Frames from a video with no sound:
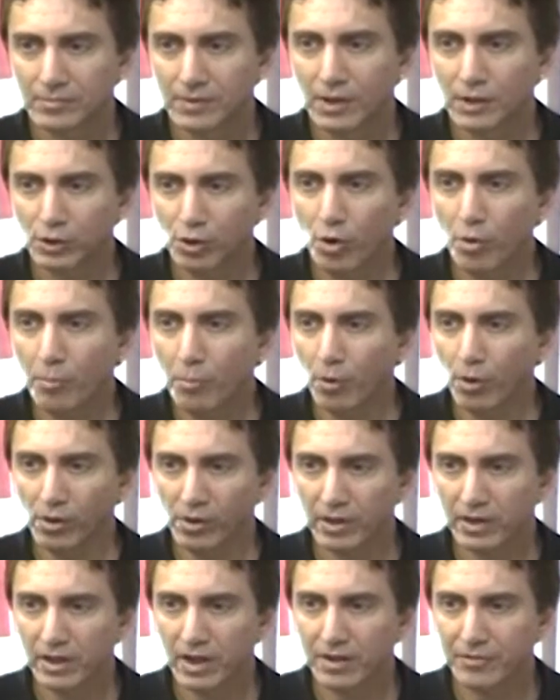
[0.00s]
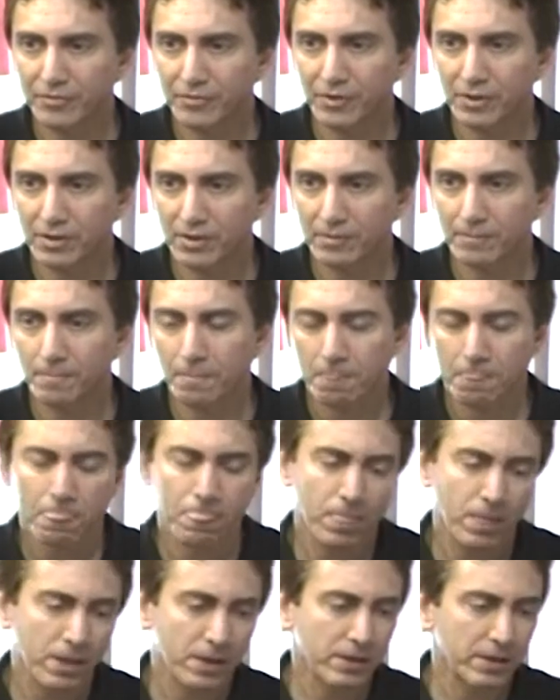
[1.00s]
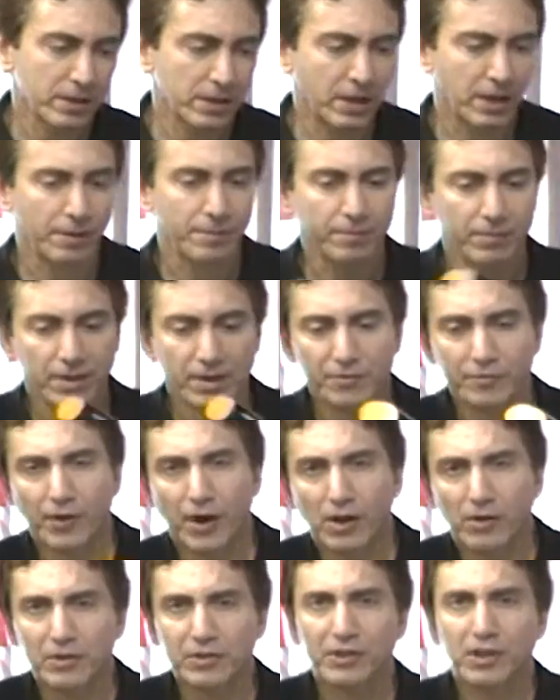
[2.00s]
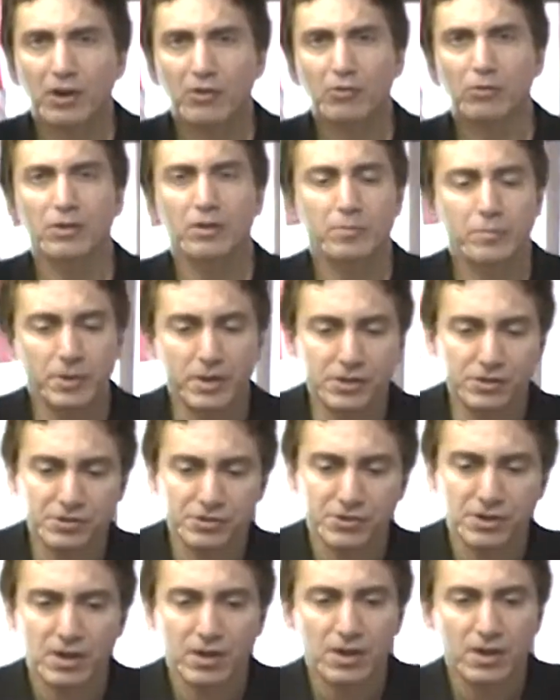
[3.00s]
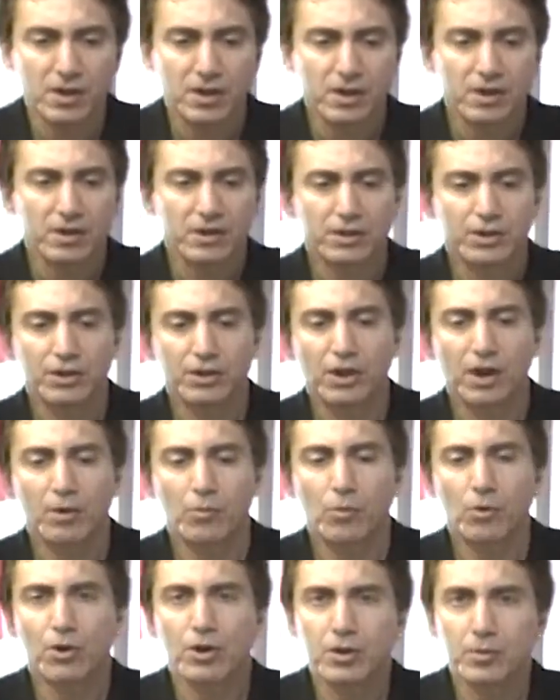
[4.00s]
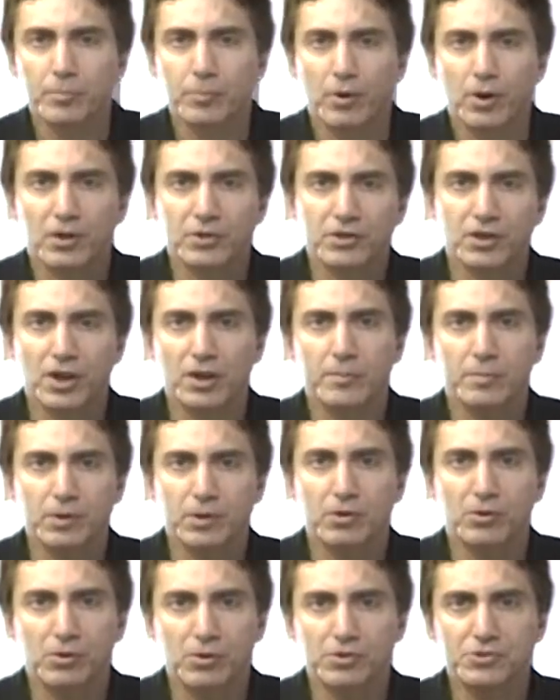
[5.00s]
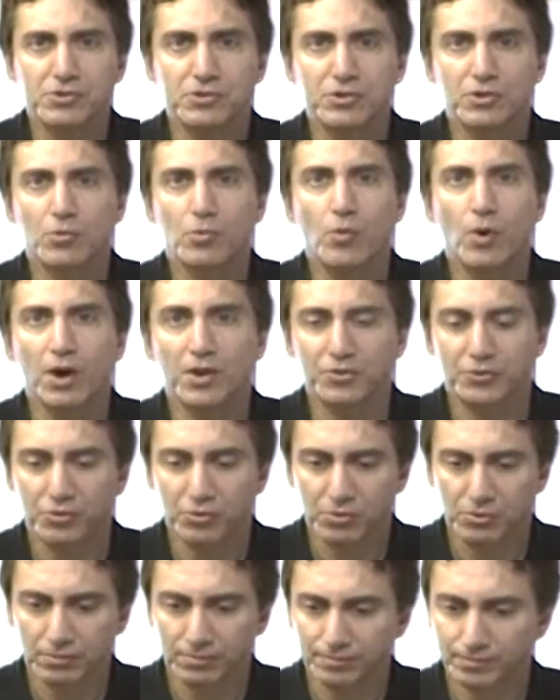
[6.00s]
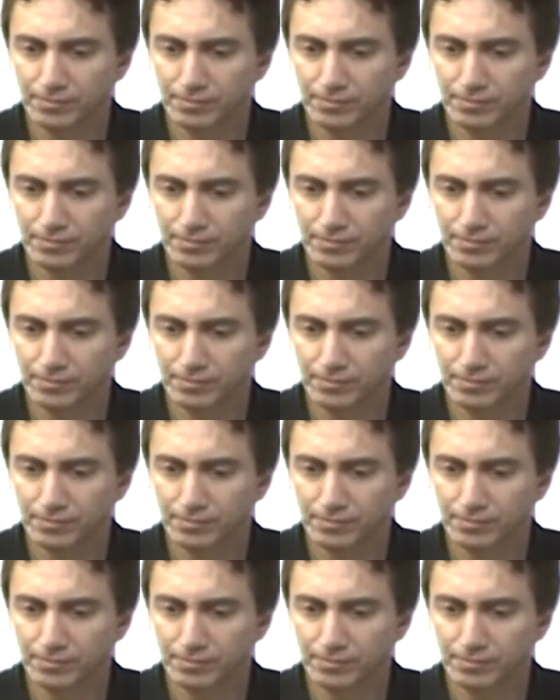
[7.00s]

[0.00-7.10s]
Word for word: They're lowballing that figure. Yes, good. Yeah. Involuntarily means you're not working part time because you want to.